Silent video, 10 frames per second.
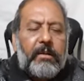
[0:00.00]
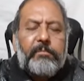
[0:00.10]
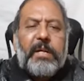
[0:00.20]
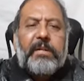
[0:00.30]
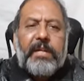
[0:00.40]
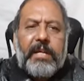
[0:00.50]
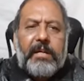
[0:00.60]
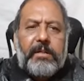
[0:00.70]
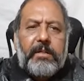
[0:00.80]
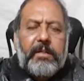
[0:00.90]
but
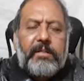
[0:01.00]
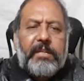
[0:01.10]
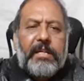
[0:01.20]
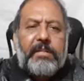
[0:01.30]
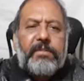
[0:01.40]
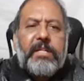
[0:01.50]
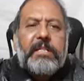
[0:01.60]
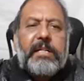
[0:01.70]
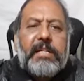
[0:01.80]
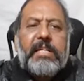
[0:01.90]
here there is
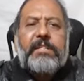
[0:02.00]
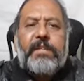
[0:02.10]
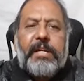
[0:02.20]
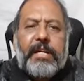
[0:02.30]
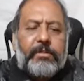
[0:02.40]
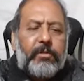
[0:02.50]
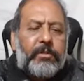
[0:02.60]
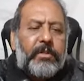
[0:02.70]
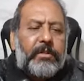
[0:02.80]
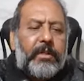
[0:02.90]
increased ASO
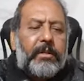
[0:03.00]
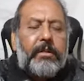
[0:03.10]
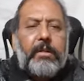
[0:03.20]
titer